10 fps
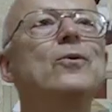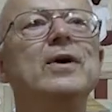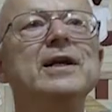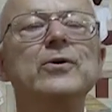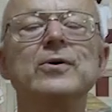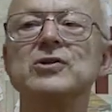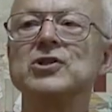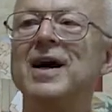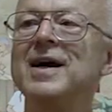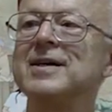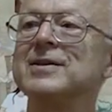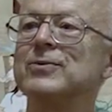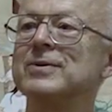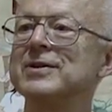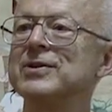when you were a child,
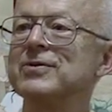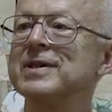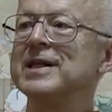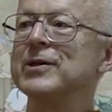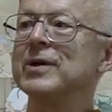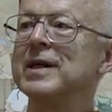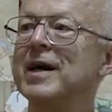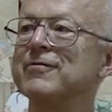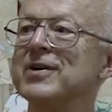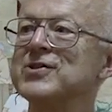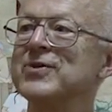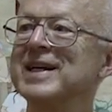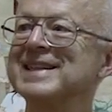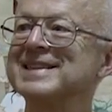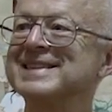do you think you were not
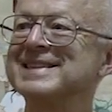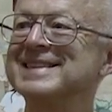frustrating?